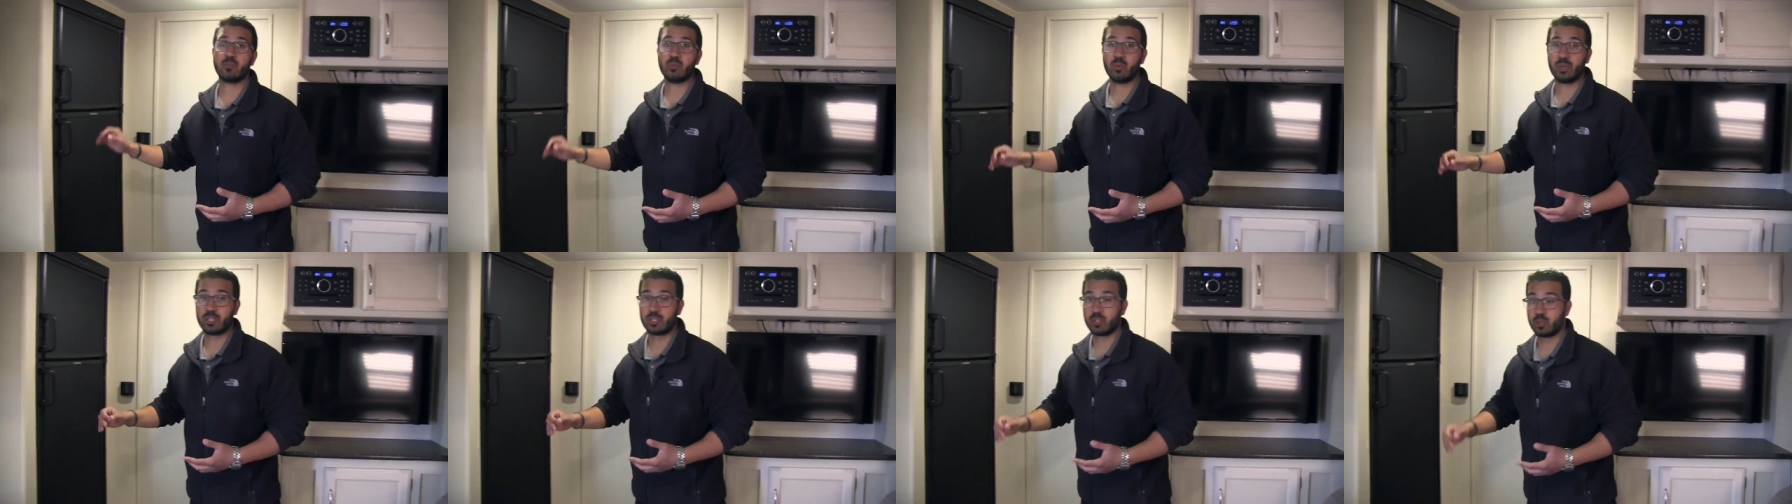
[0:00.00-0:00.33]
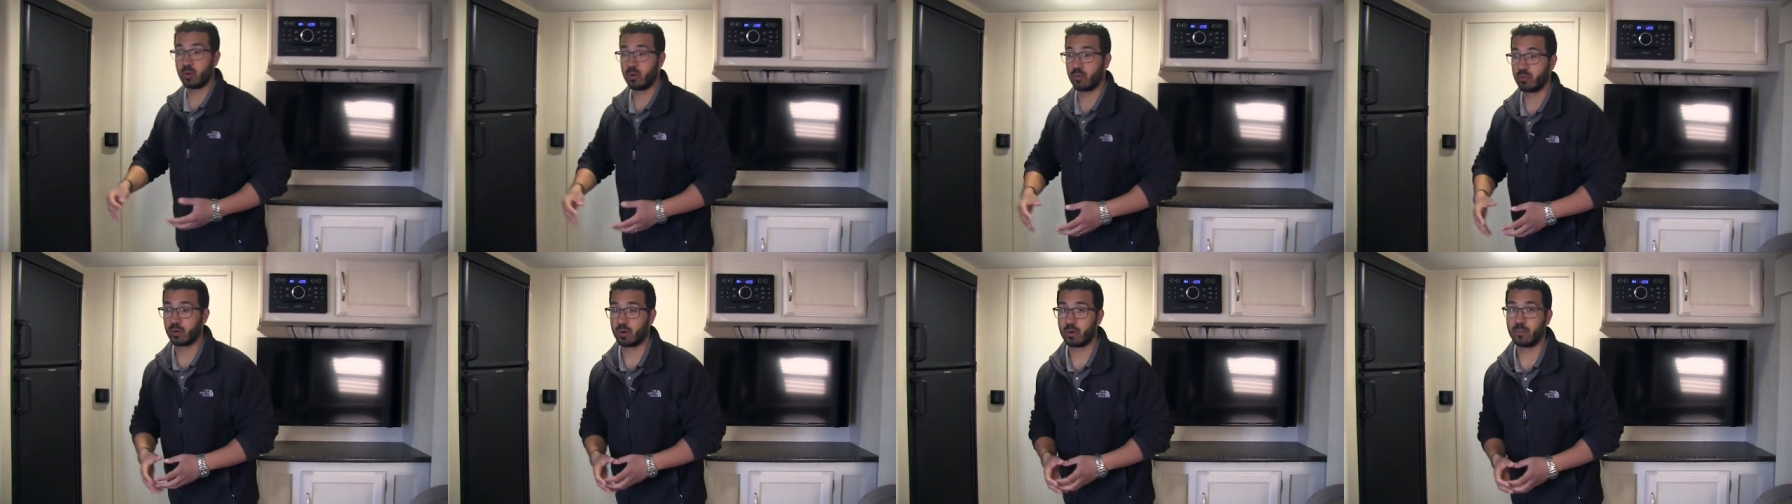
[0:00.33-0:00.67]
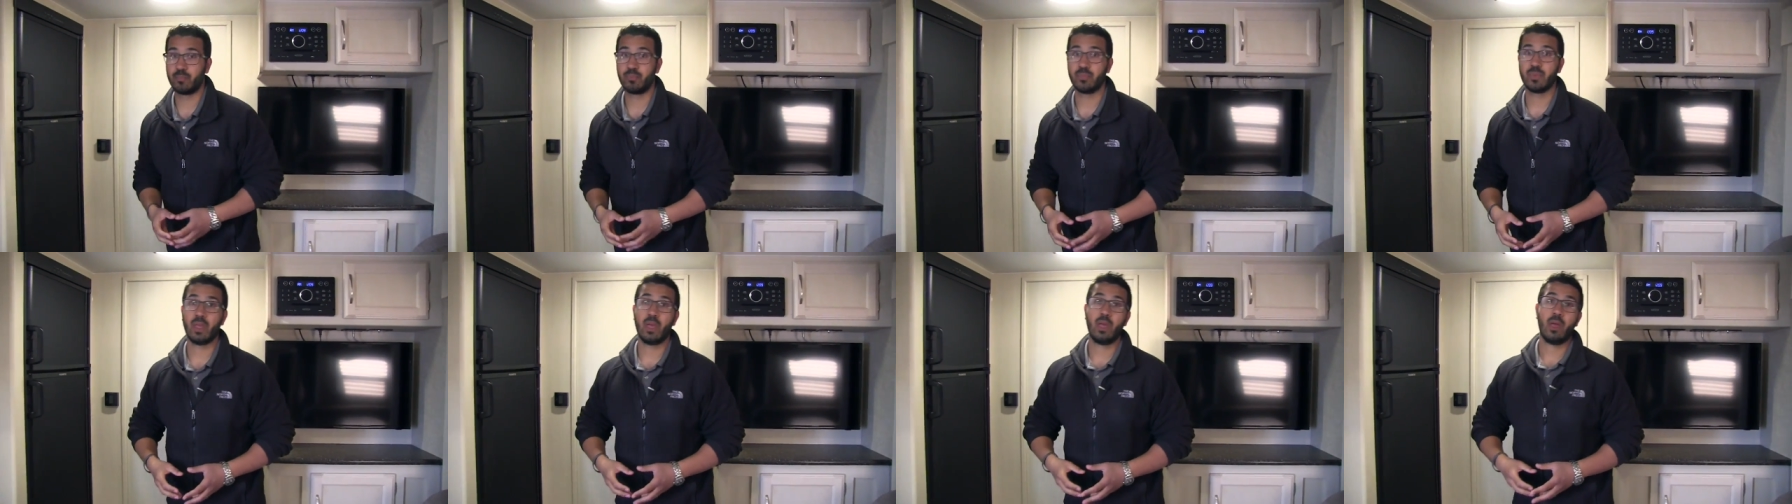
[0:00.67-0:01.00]
switchover.
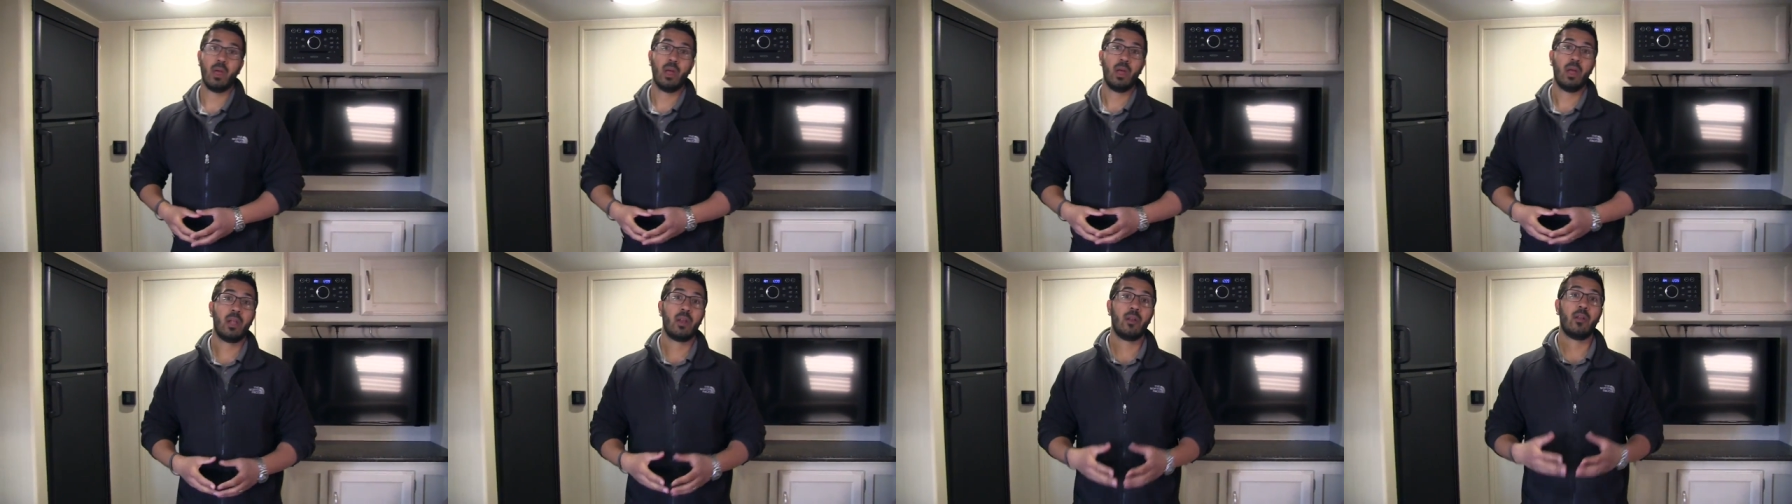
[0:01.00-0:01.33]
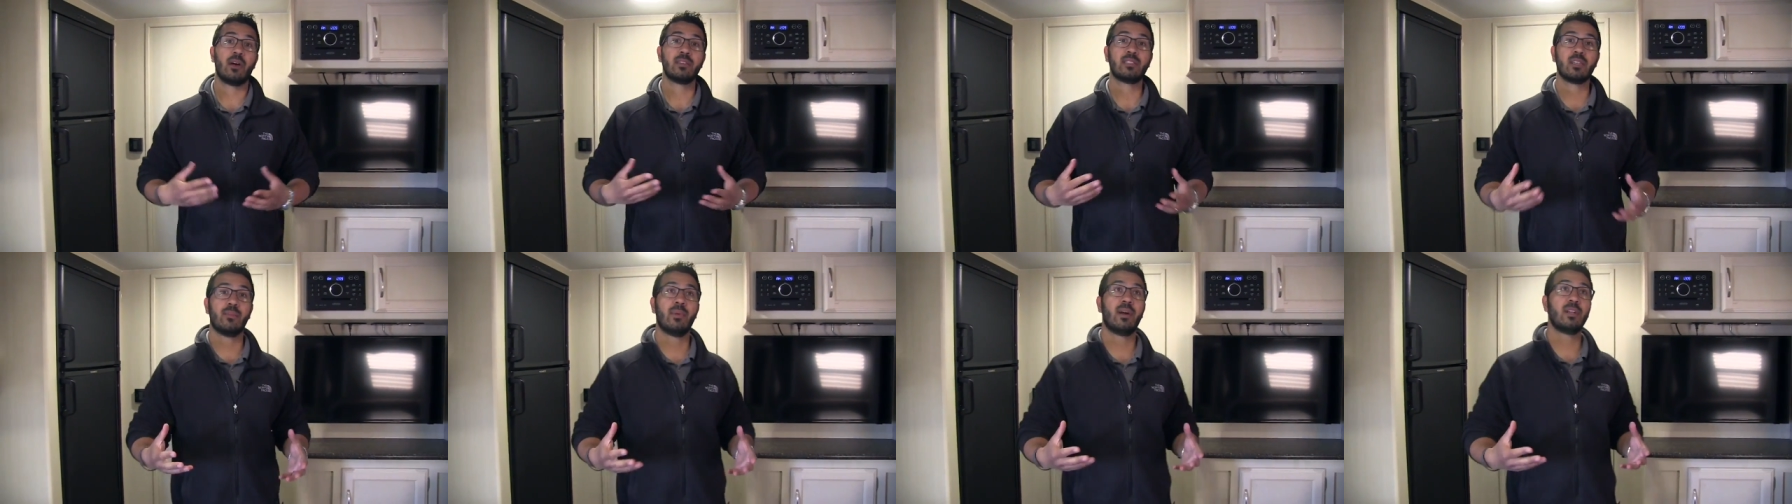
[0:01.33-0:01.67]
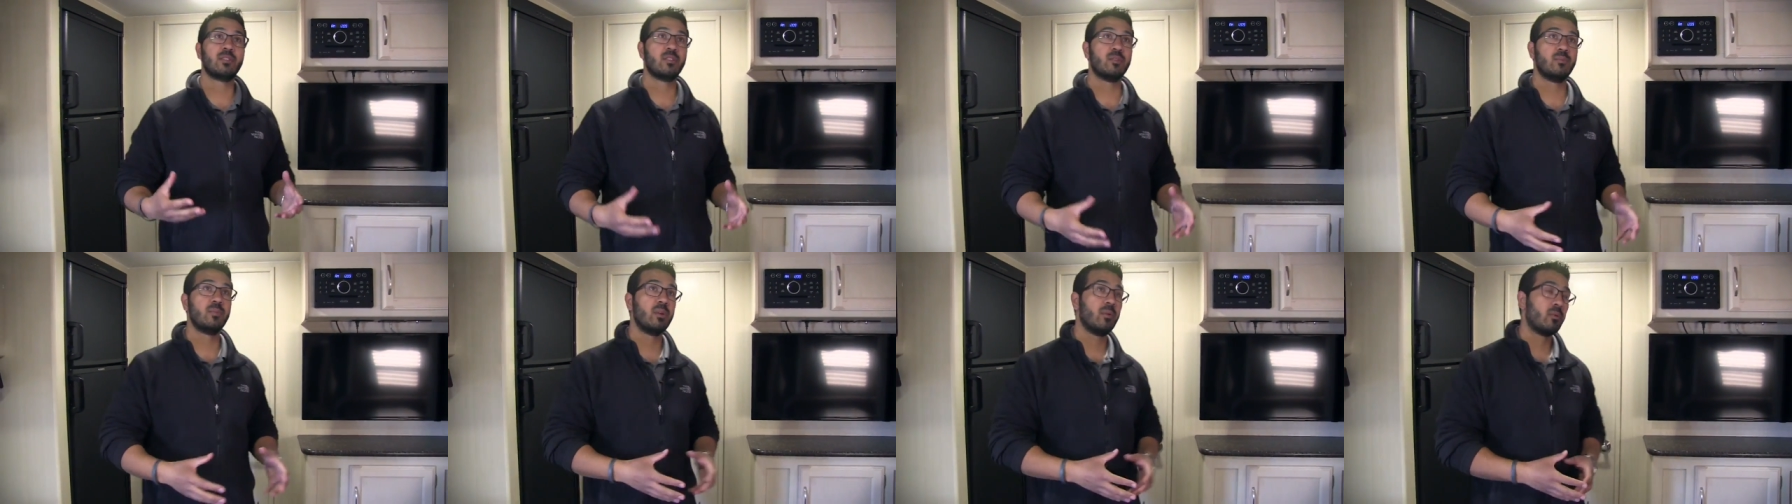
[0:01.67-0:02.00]
Now as I
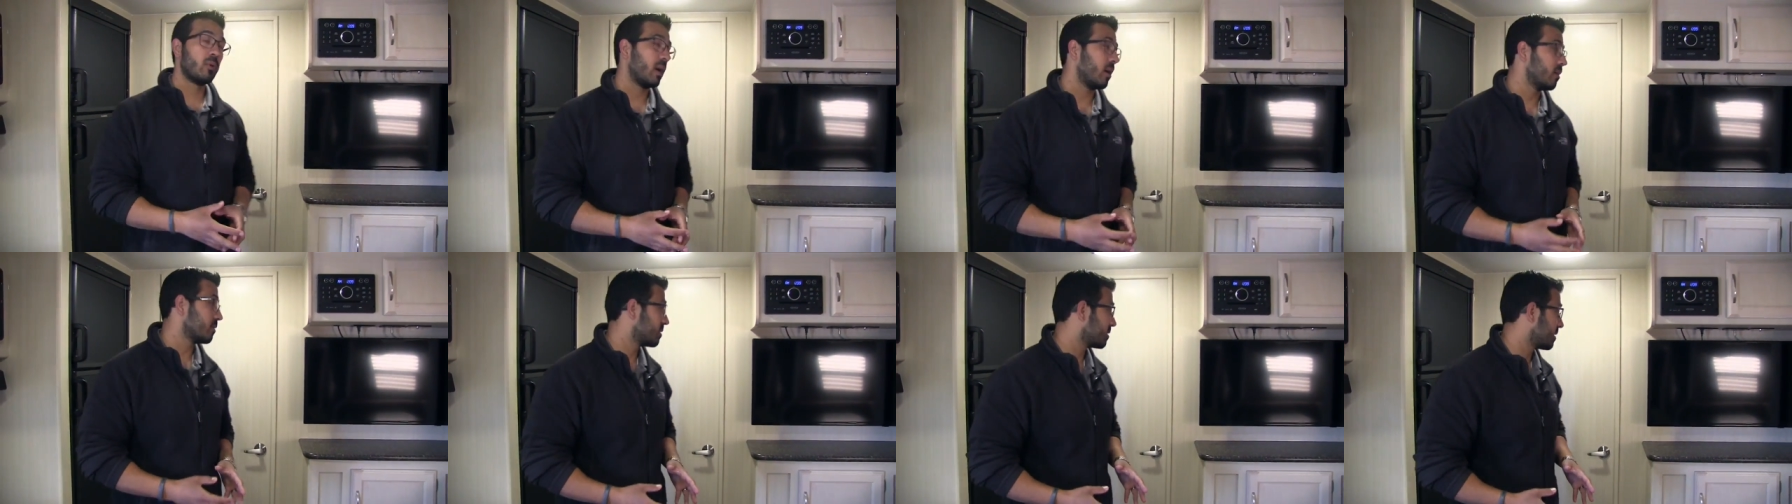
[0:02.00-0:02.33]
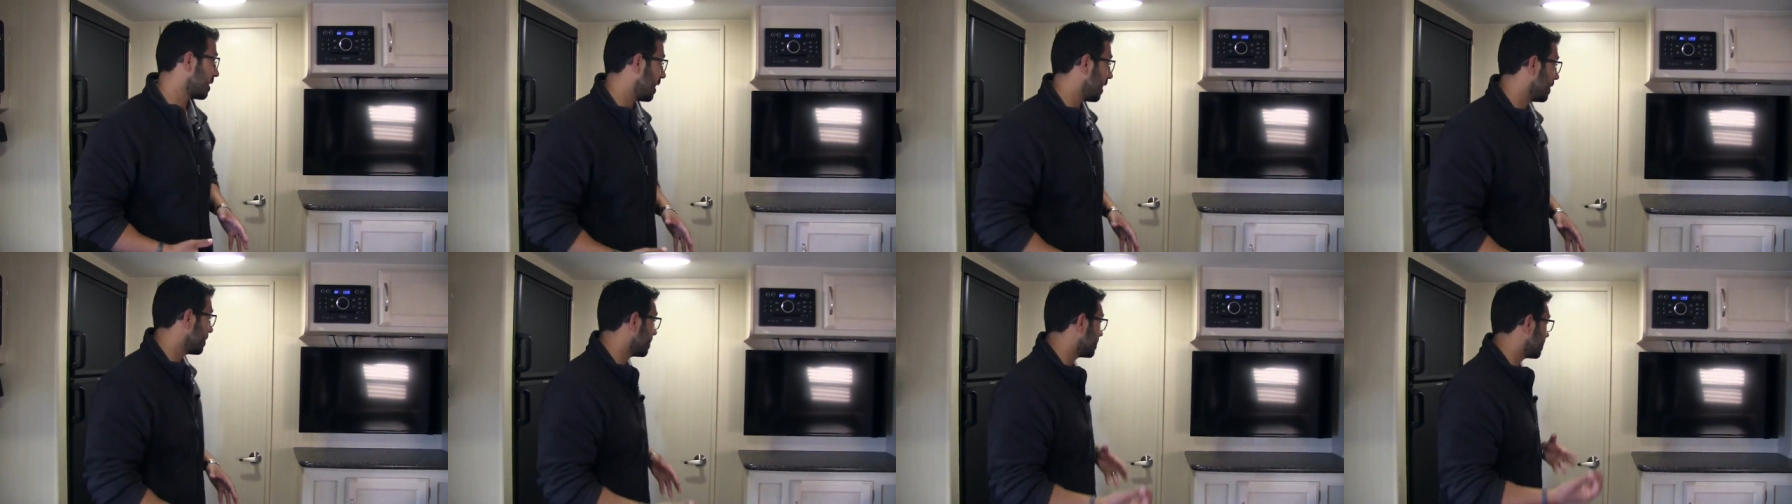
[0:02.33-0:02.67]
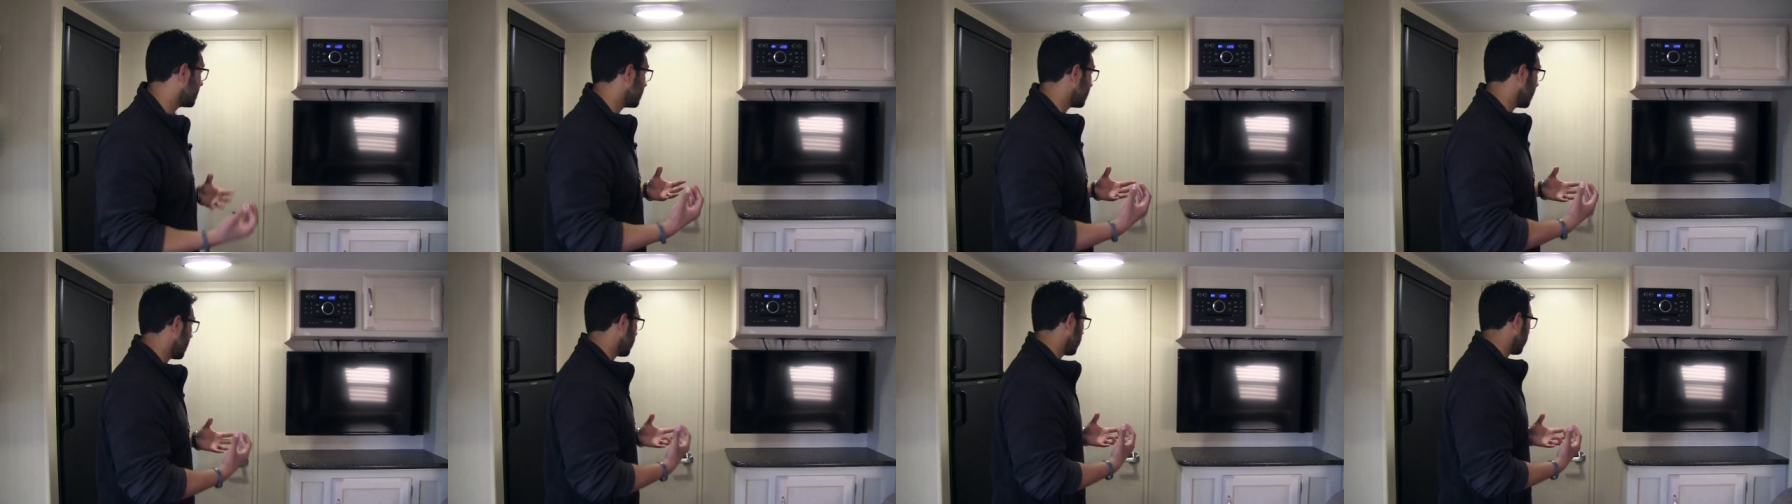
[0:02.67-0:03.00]
mentioned, we were outside.
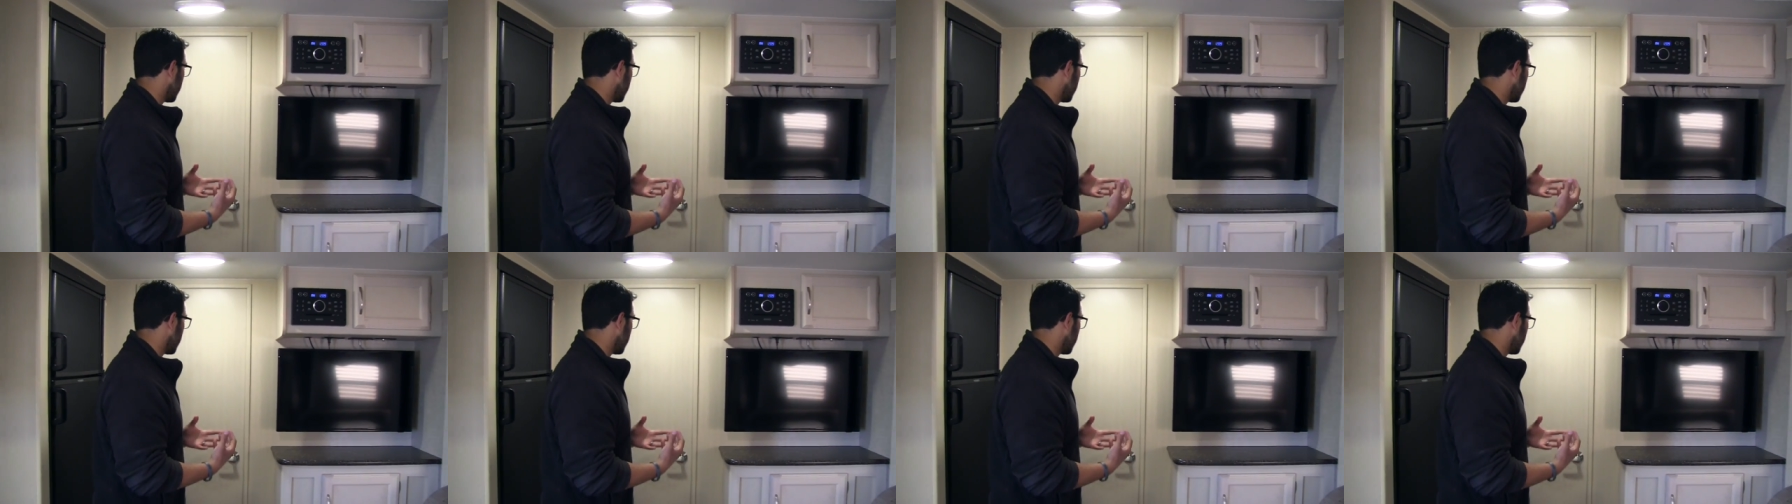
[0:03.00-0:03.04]
This is a